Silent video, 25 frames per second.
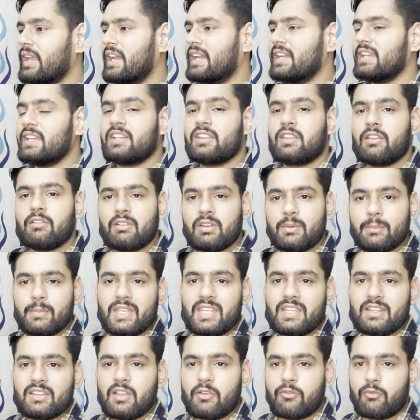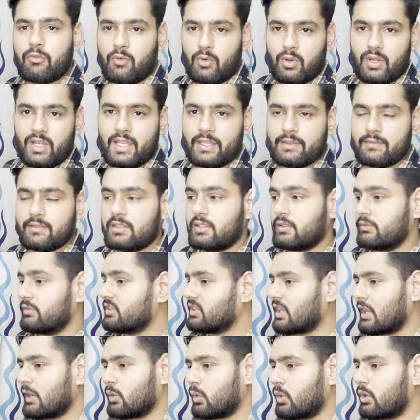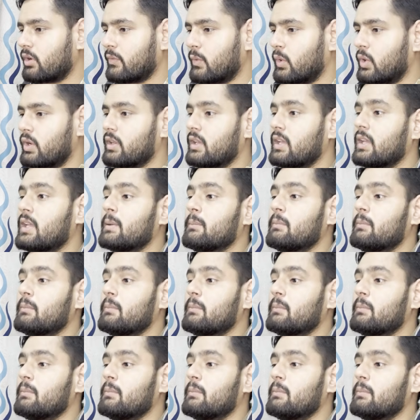and it given me the 4 languages which I don't want.